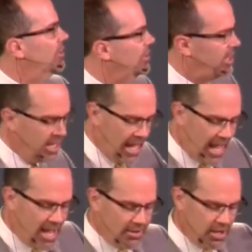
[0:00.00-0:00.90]
good
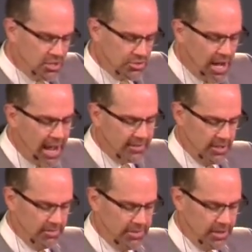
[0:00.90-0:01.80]
and
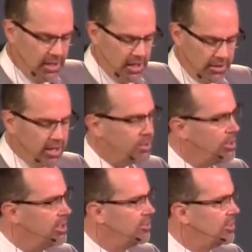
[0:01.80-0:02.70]
attractive. The Greek
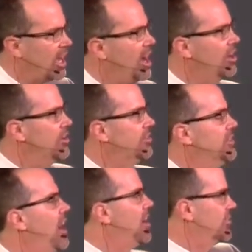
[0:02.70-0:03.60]
word is kalo
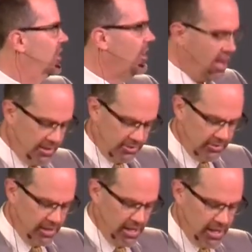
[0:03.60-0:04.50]

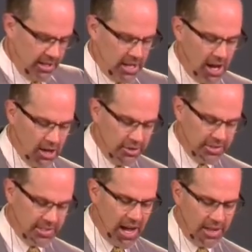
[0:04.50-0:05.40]
didaskalos. Kalo
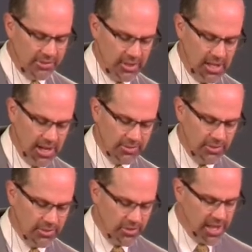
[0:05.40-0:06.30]
didaskalos.
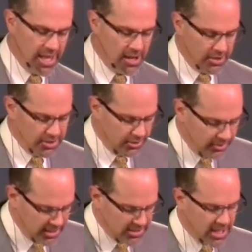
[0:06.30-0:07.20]
And so the elders
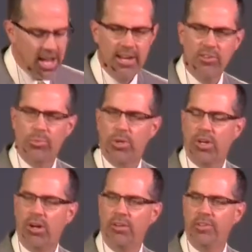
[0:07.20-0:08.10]
in Titus were
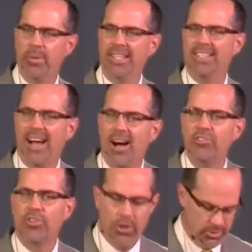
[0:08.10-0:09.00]
called to be
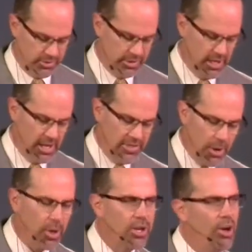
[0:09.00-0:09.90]
didaskos.
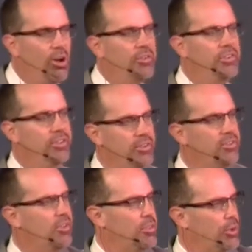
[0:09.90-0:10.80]
They were called to do
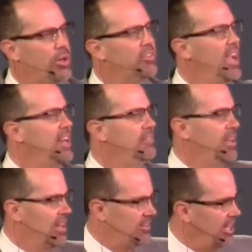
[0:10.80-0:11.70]
this authoritative
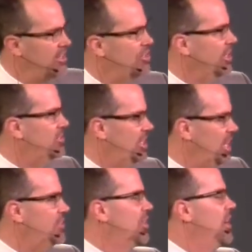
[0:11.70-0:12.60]
teaching.
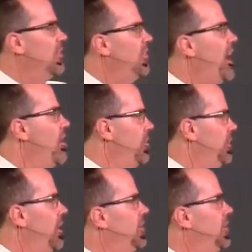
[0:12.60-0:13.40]
Teach sound